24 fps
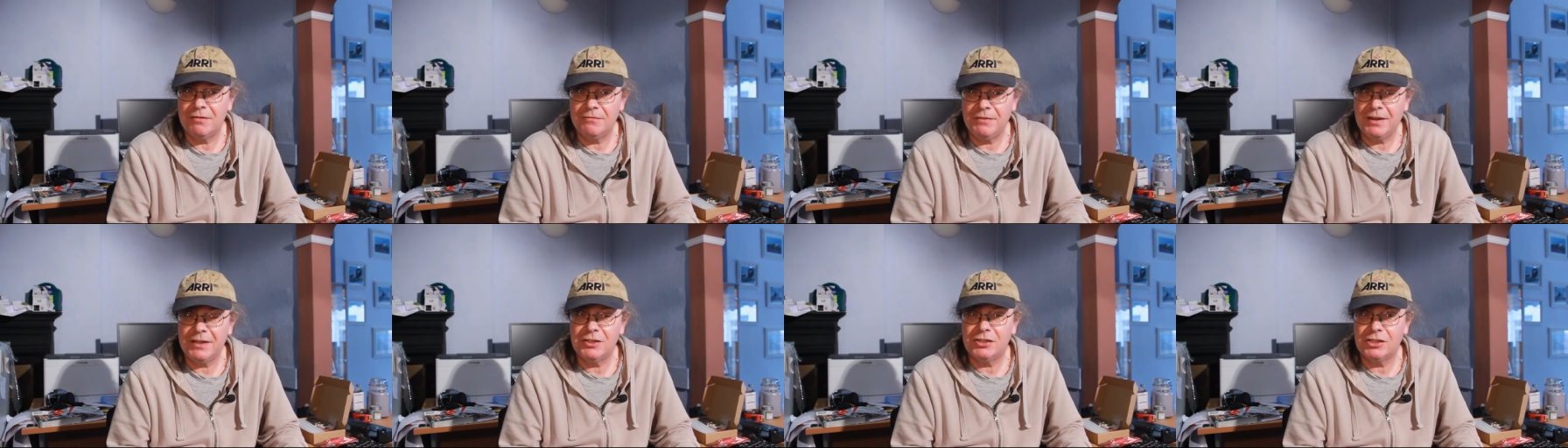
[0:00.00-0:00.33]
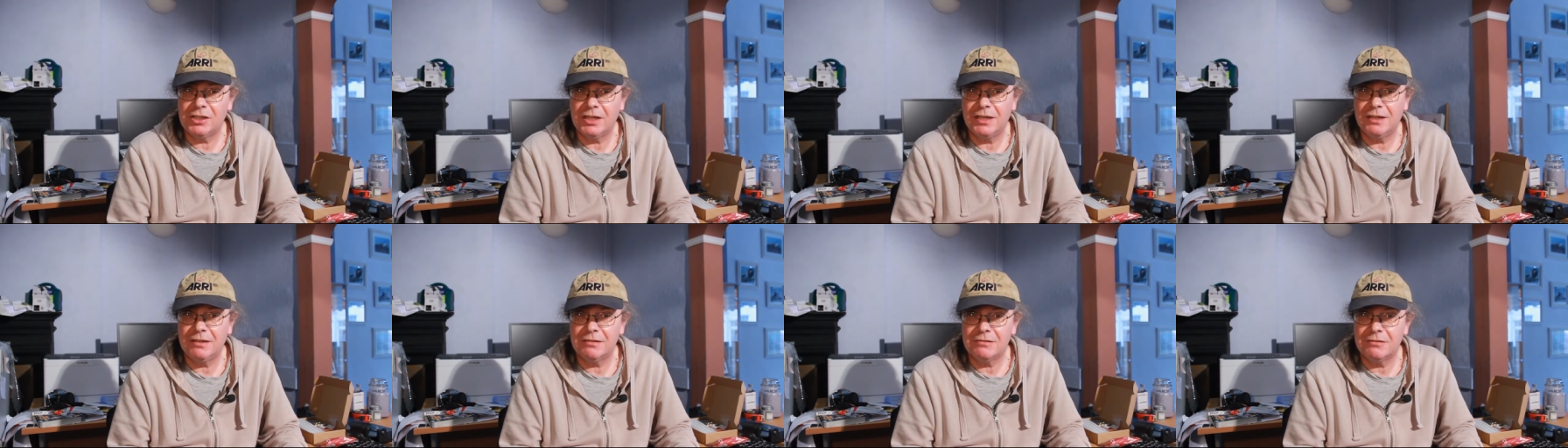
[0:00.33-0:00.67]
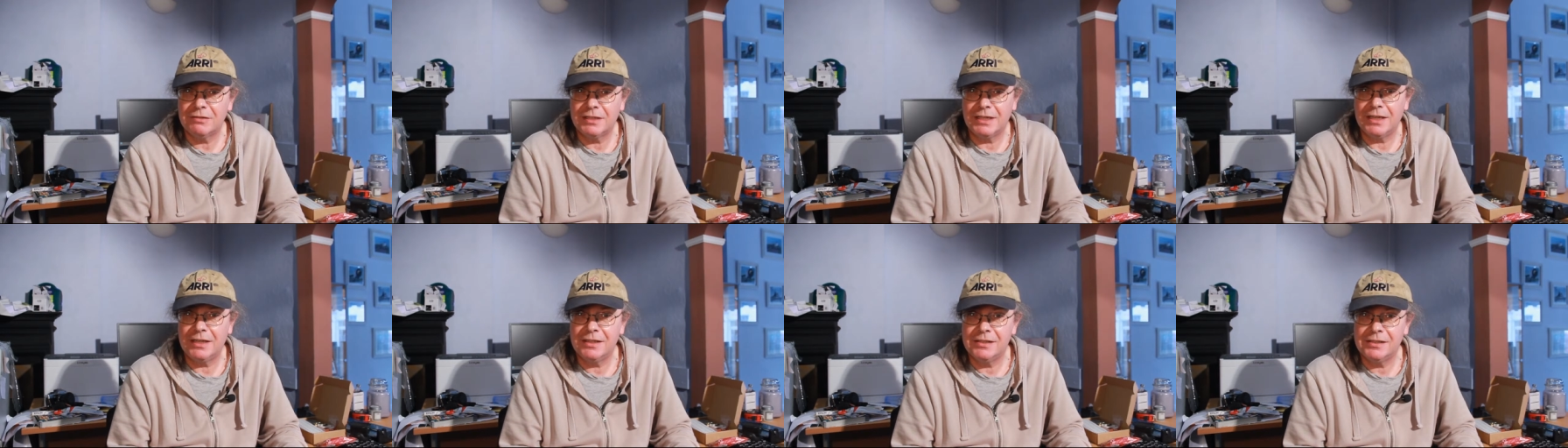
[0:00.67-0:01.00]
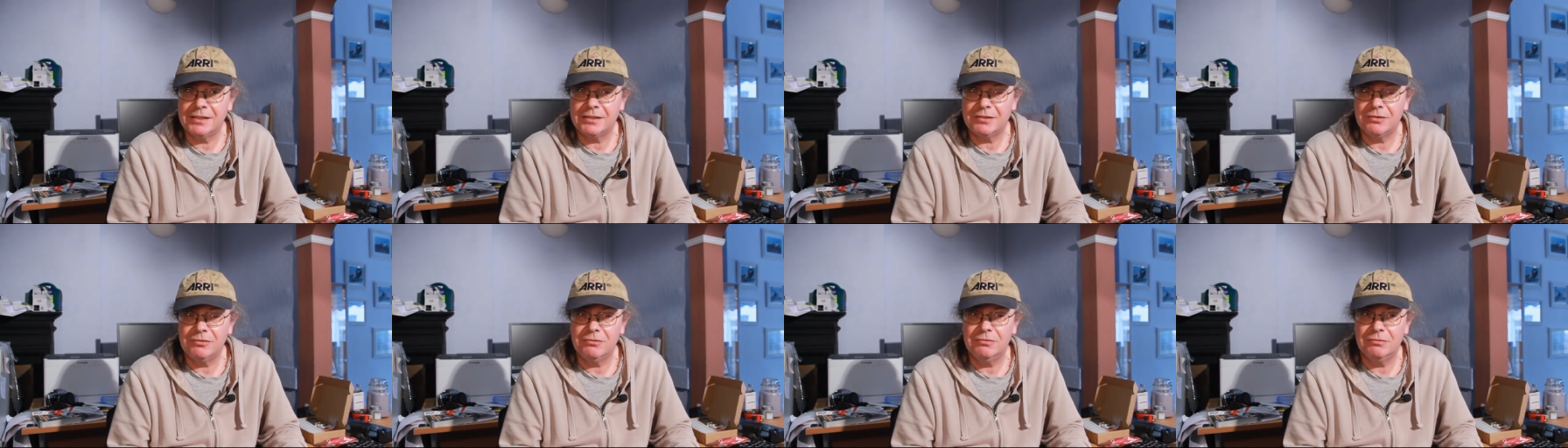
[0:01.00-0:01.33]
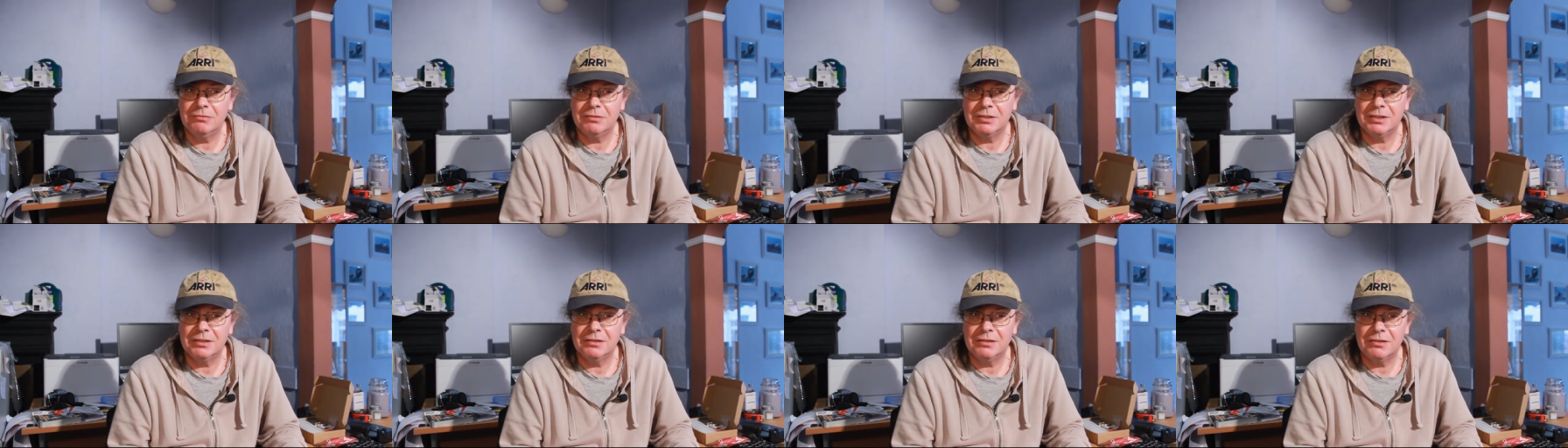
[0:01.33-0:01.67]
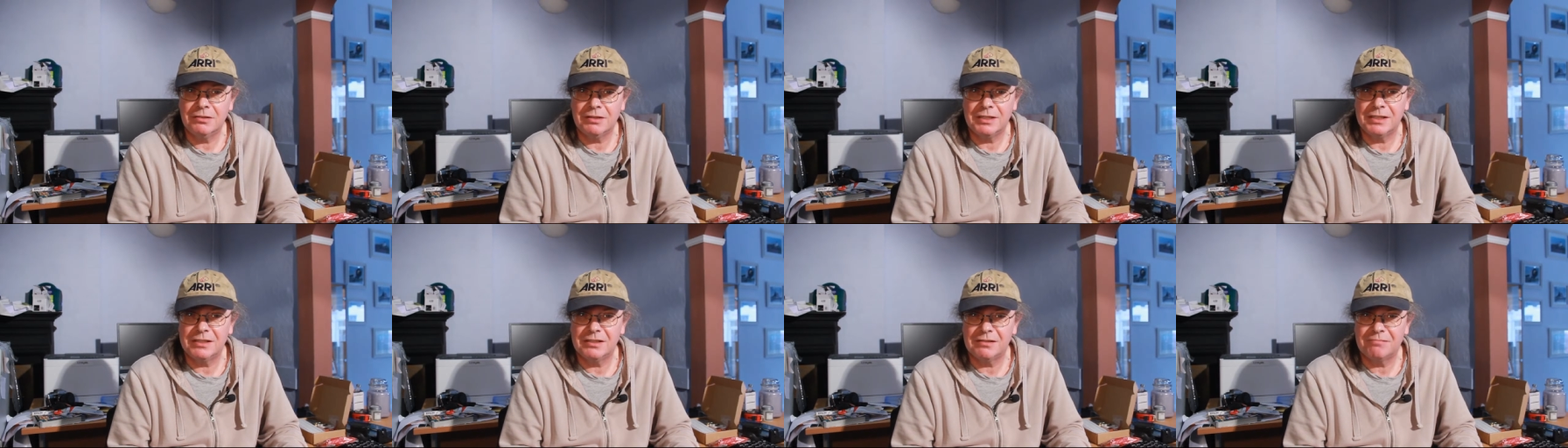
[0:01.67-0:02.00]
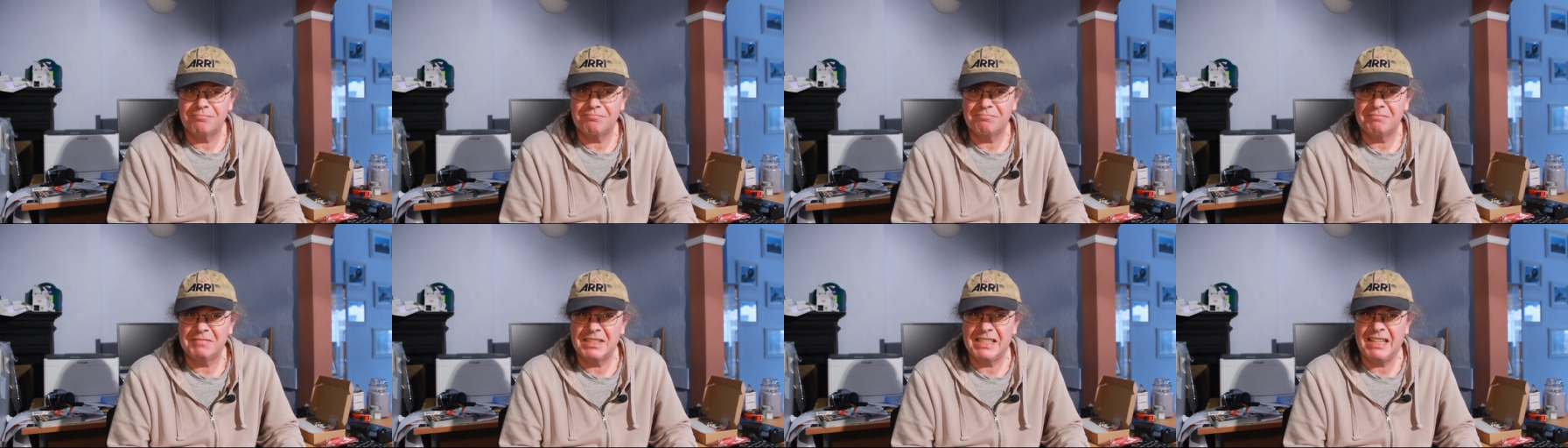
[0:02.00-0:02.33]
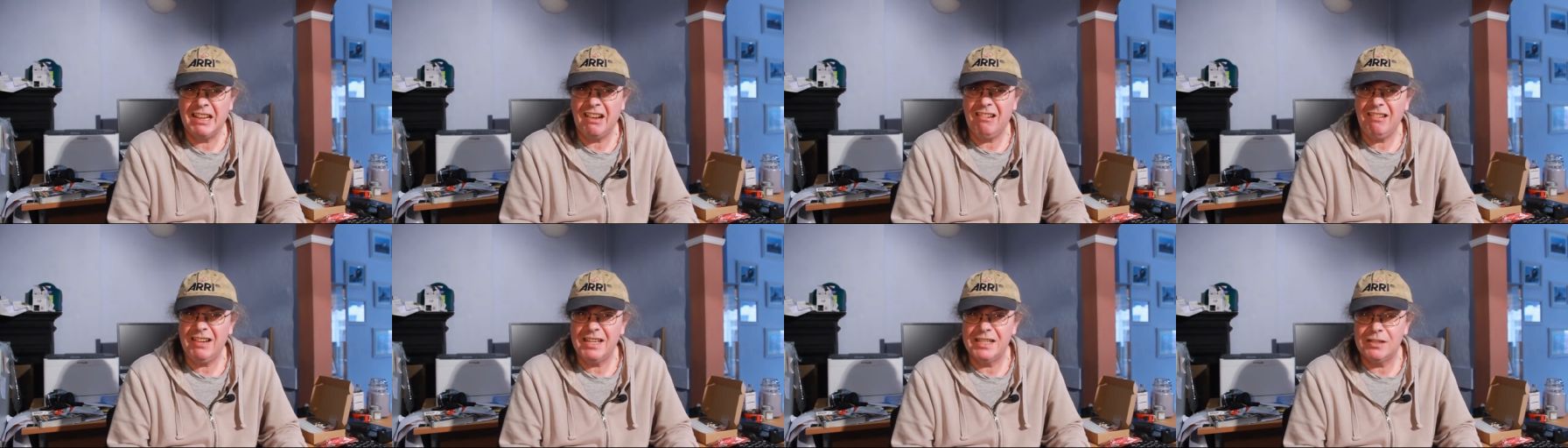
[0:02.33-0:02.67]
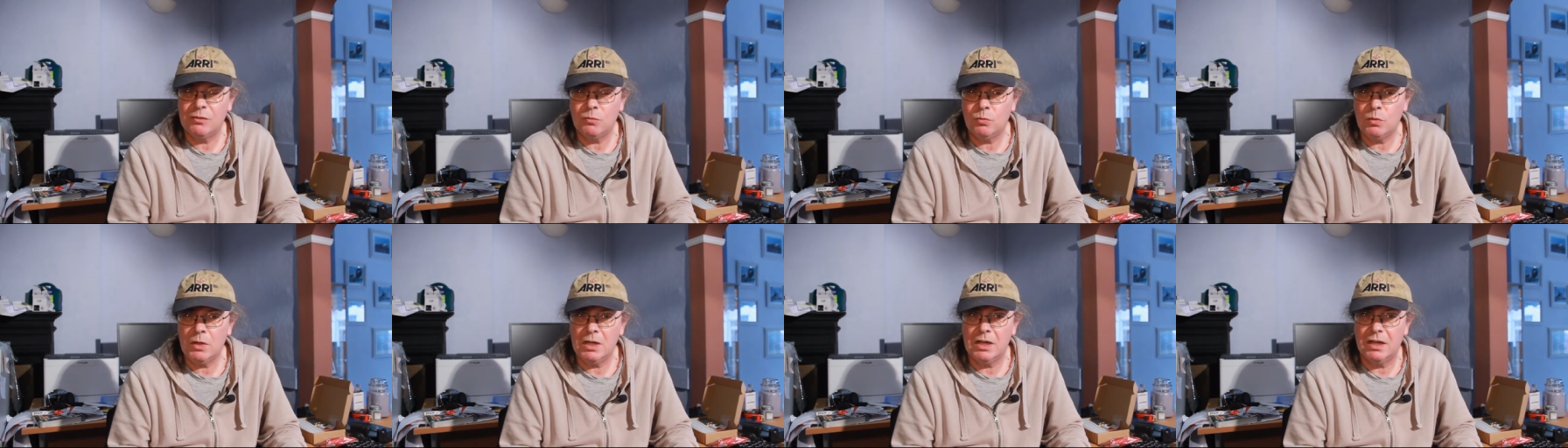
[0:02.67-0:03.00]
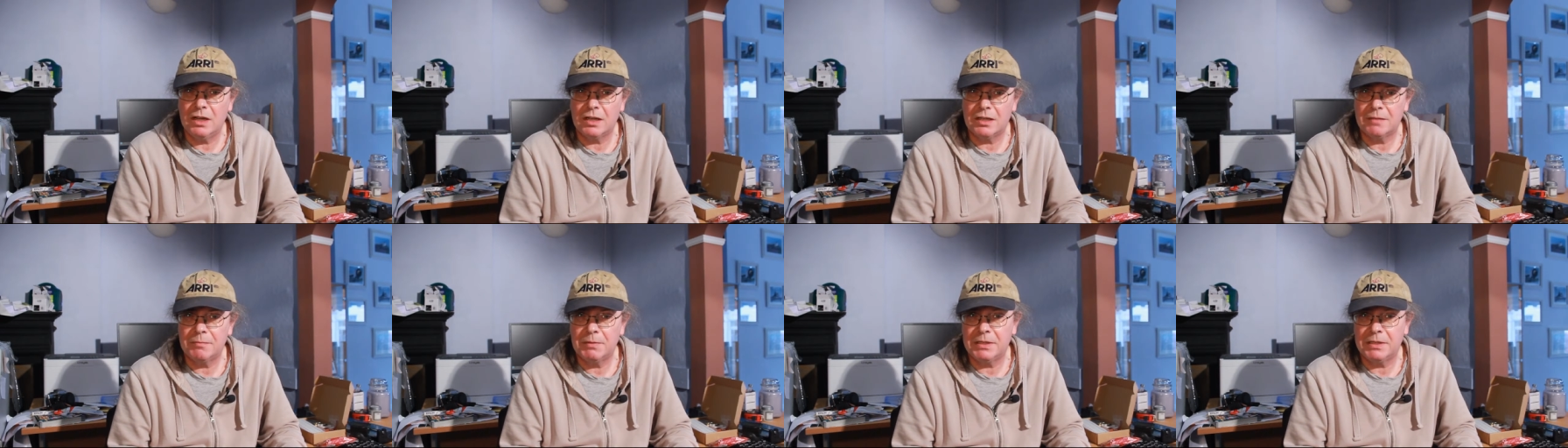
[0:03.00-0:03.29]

eventually I got it installed and got it to kind of work,